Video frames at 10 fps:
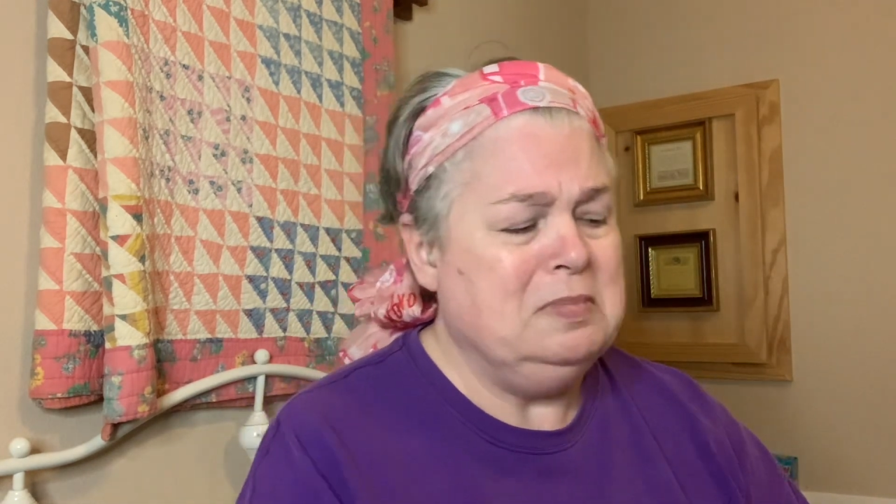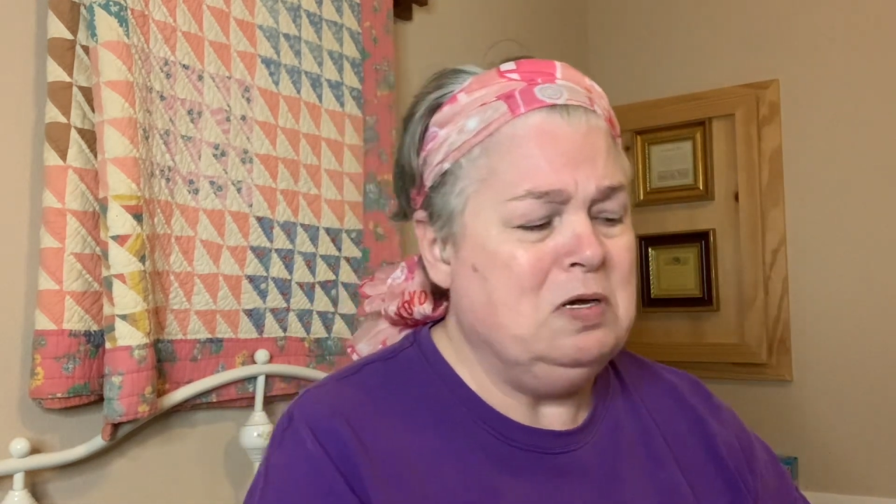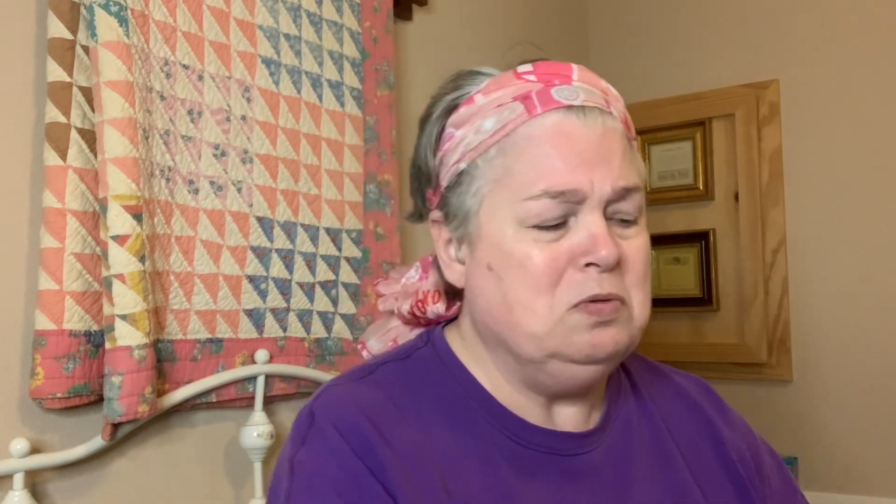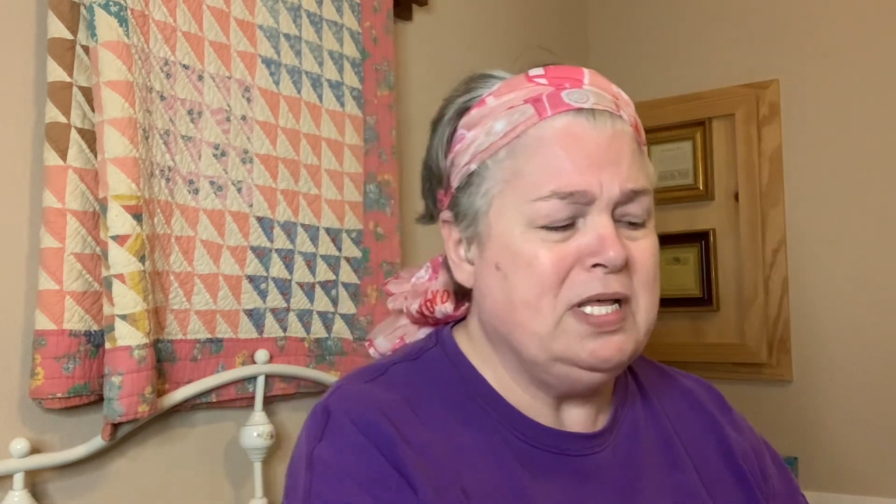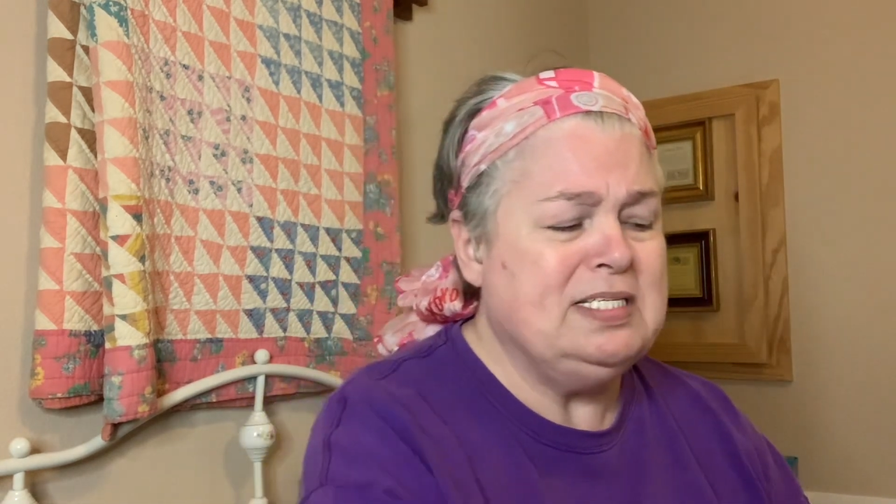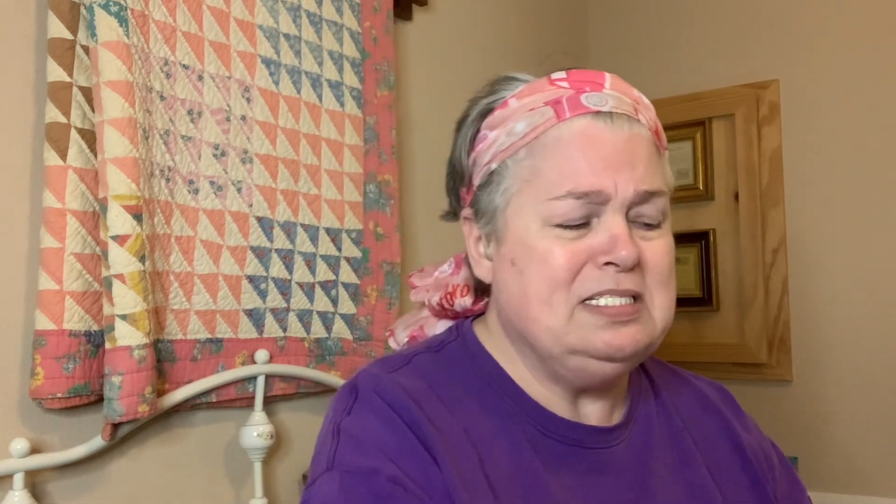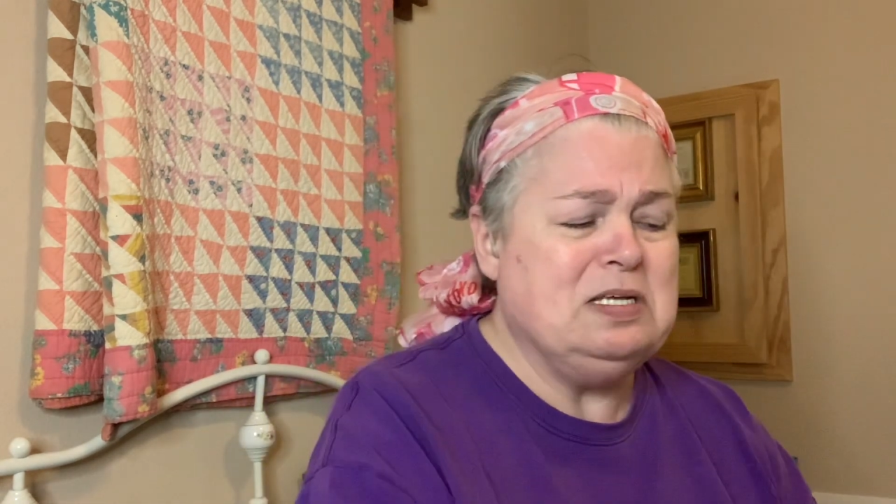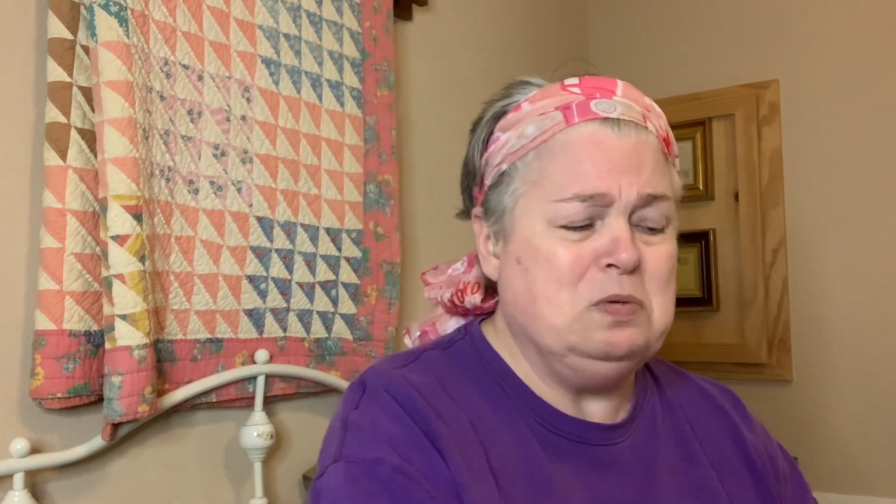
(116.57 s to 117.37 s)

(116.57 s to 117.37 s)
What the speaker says: Oh, that's so